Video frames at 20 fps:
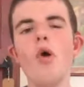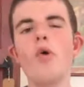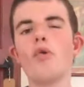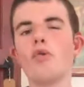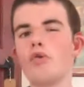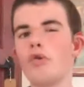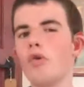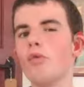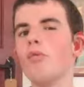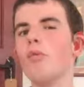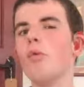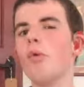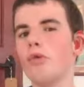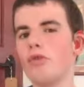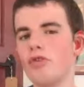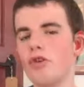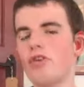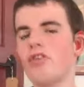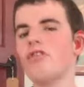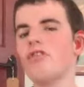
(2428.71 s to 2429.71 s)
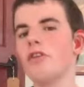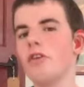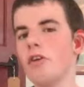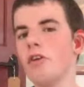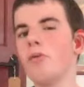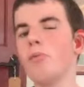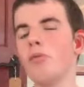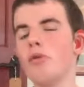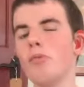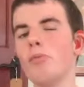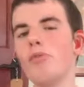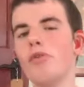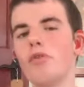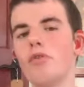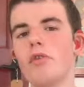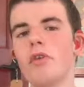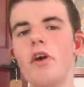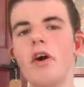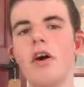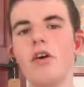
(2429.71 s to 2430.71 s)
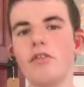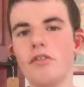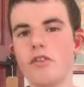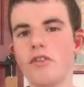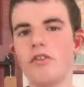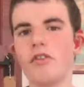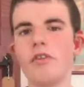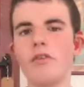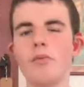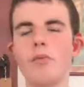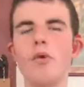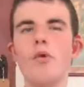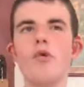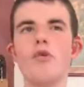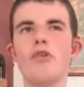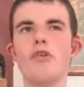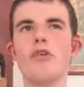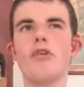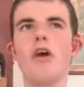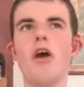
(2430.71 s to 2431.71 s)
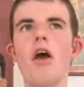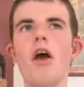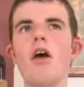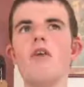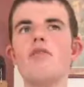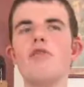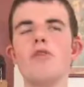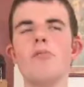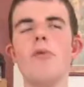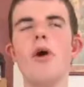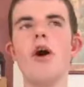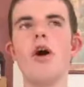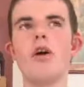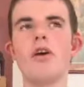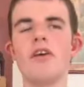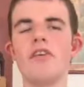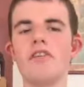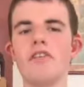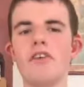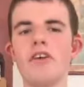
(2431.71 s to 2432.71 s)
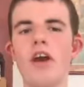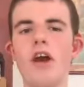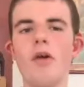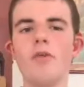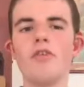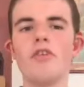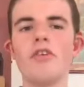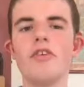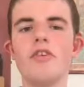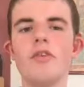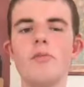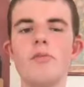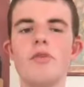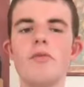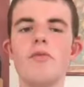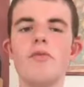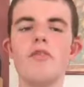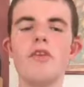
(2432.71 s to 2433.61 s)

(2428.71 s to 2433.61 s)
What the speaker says: or sort of more socially liberal middle classes that supported free markets and capitalism.